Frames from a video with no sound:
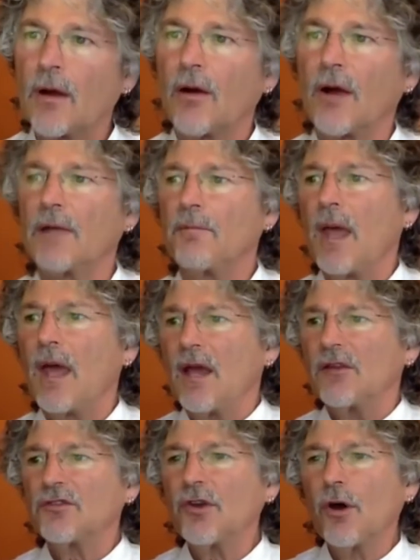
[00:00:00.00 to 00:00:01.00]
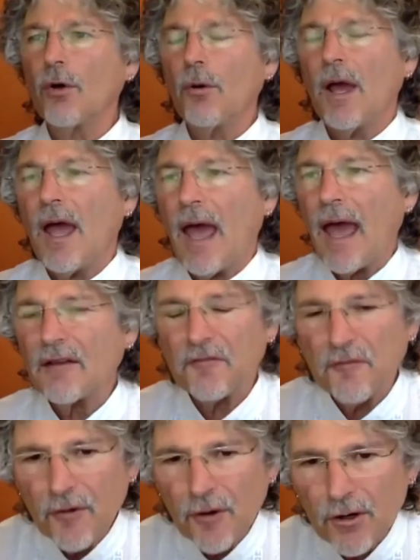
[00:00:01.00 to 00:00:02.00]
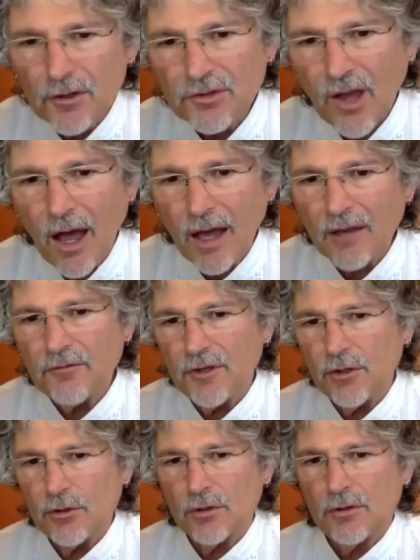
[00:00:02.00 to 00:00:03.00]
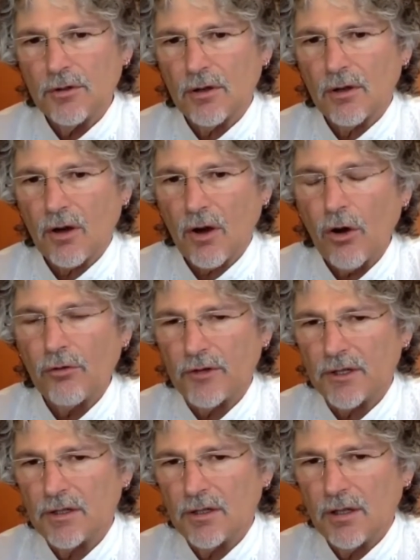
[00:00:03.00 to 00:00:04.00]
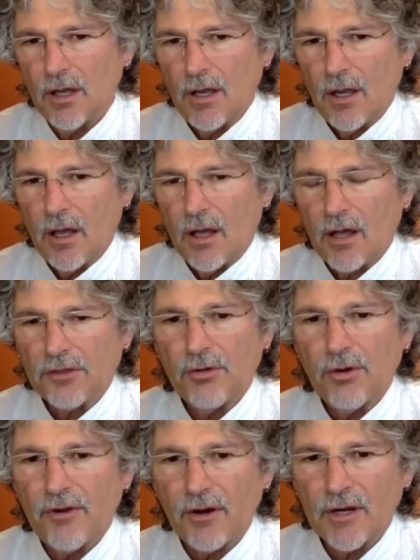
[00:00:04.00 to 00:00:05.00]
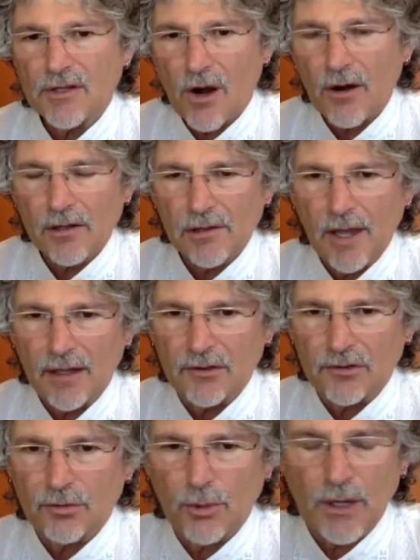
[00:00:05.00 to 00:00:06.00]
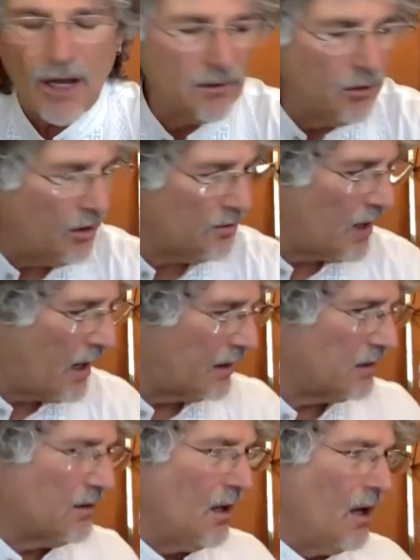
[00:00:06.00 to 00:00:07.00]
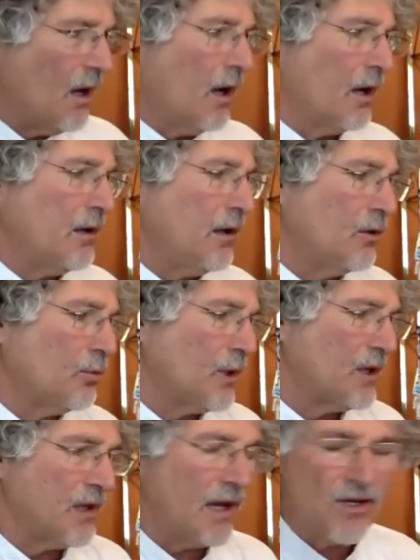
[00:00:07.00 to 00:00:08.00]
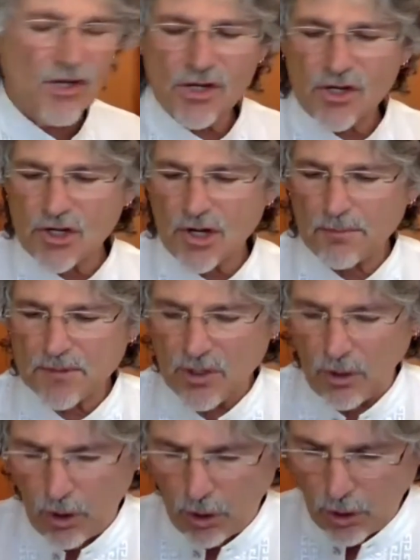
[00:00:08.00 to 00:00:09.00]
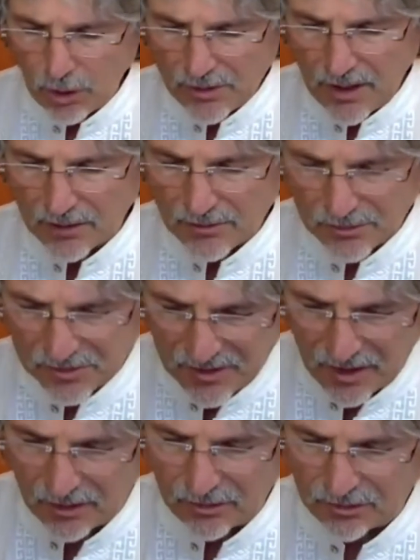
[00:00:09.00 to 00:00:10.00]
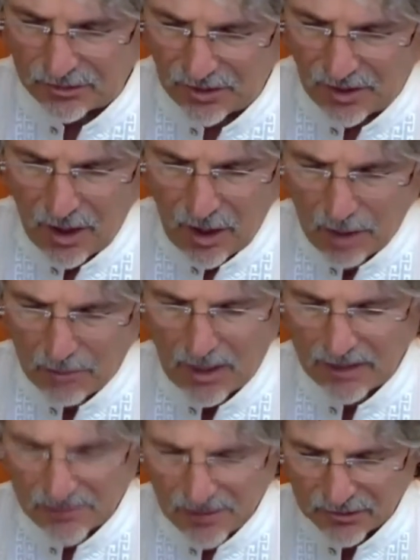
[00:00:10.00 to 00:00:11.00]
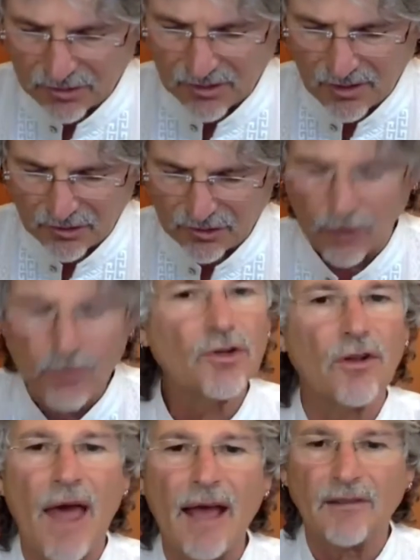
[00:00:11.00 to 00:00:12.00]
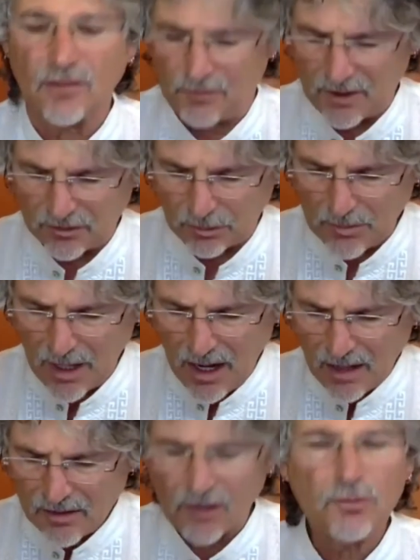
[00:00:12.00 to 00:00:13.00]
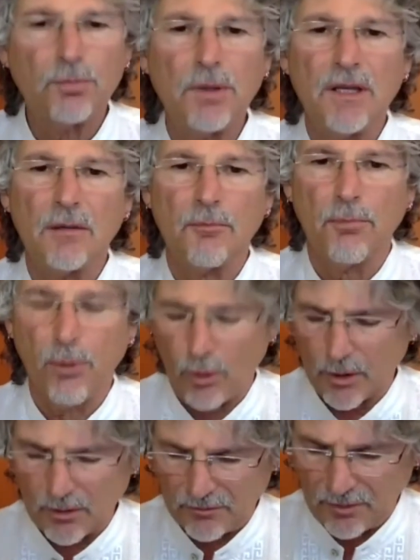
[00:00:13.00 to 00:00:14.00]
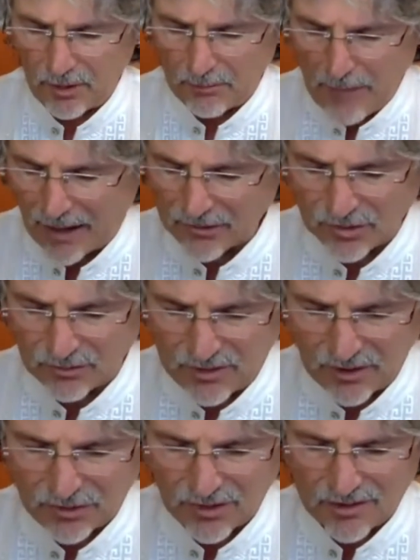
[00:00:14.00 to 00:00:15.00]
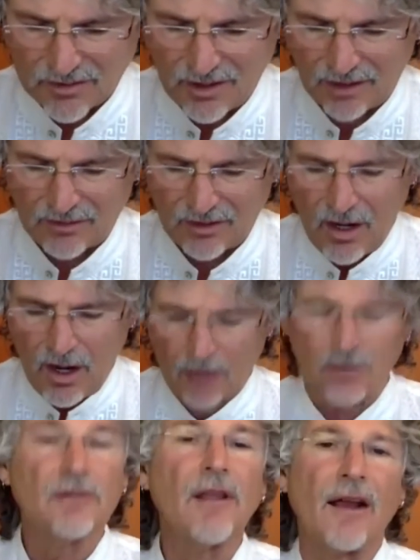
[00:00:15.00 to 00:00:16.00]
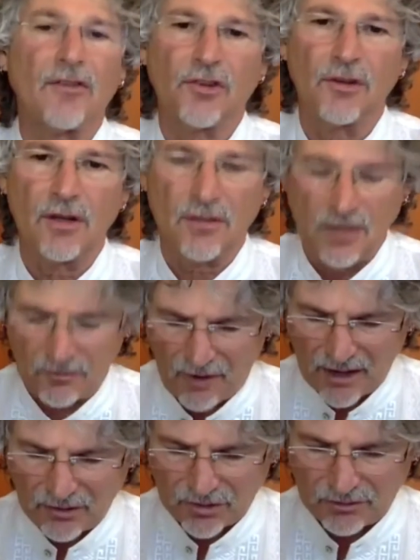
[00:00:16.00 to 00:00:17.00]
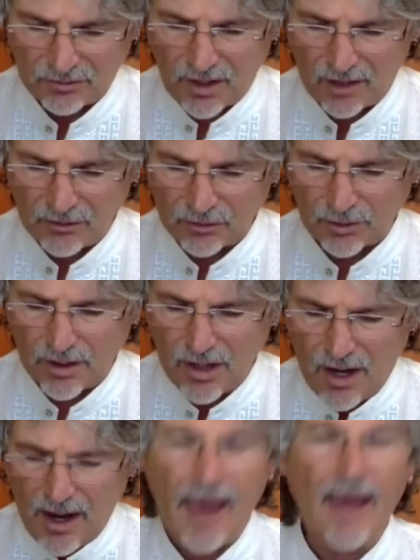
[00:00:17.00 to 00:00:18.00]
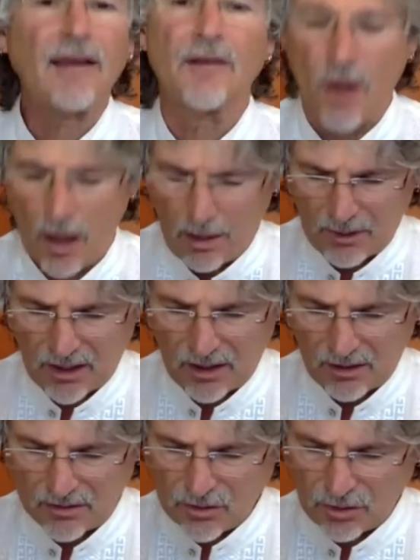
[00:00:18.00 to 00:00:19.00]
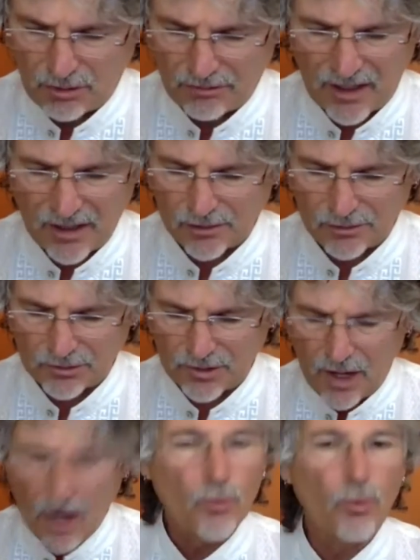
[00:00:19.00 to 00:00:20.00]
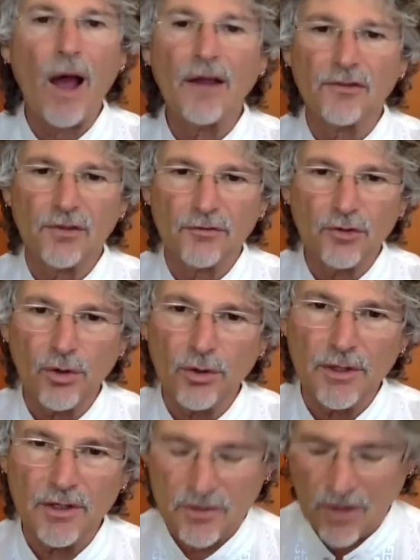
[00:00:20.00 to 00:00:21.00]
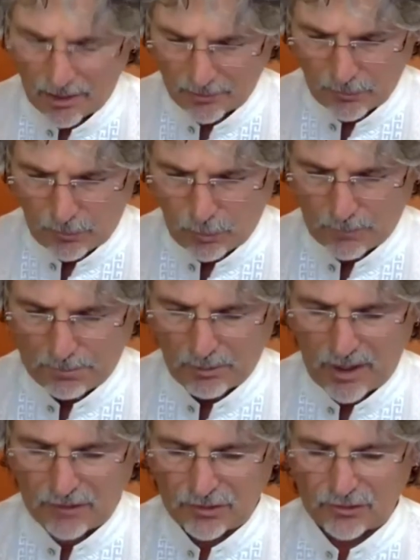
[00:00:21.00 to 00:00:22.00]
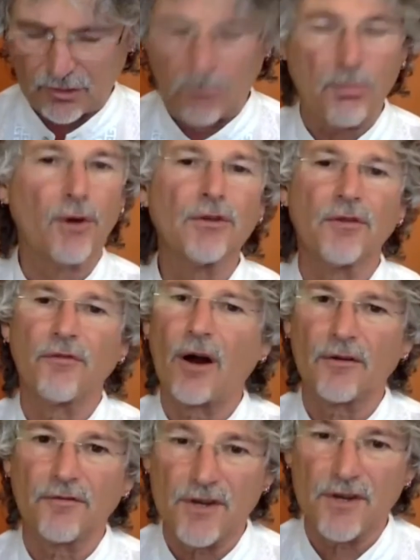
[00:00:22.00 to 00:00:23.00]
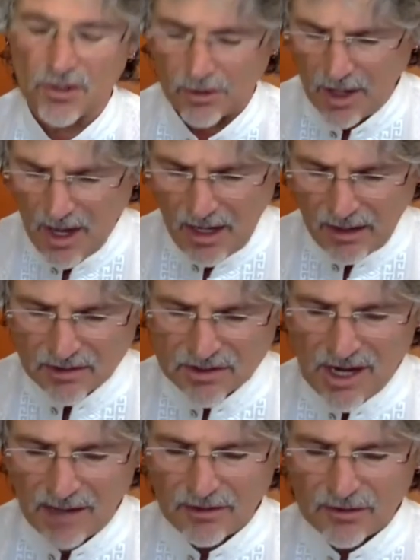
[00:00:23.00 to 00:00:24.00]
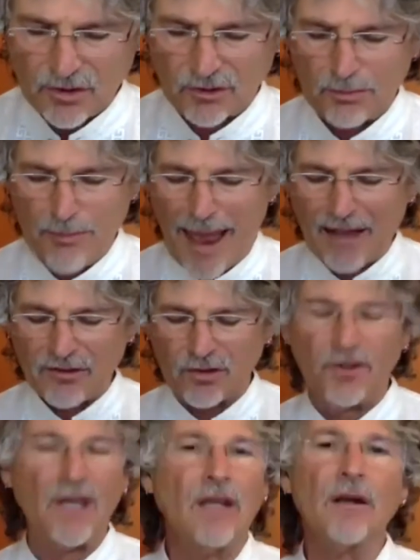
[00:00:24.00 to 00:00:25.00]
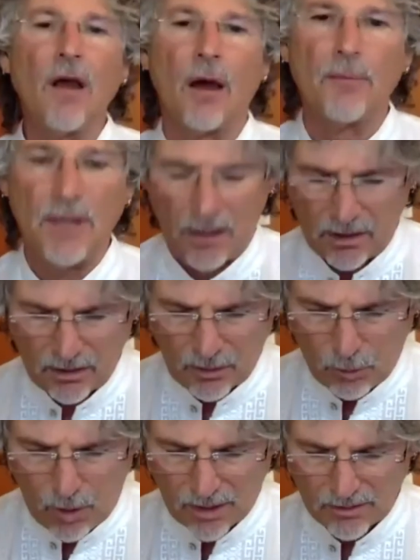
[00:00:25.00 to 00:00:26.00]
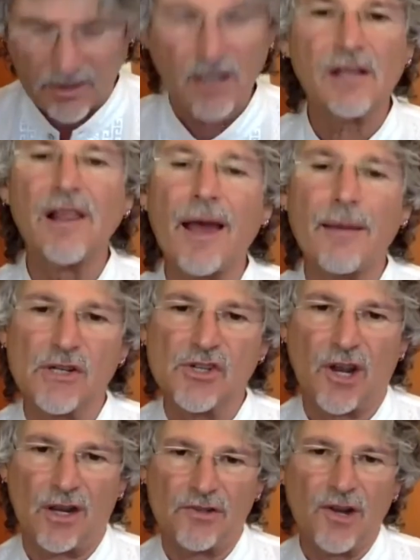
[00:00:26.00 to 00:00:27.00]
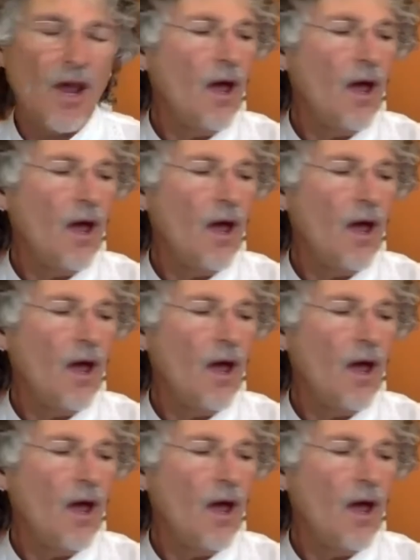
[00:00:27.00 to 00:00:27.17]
All right. So at first, I viewed COVID through a very dark lens. When I looked at it in relationship to all the other things on my list, the social activism that is being born of a massive discontent, an election, a divisive country, economic travails, rise of trillion-dollar corporations, the birth of artificial intelligence, massive income inequality, climate change.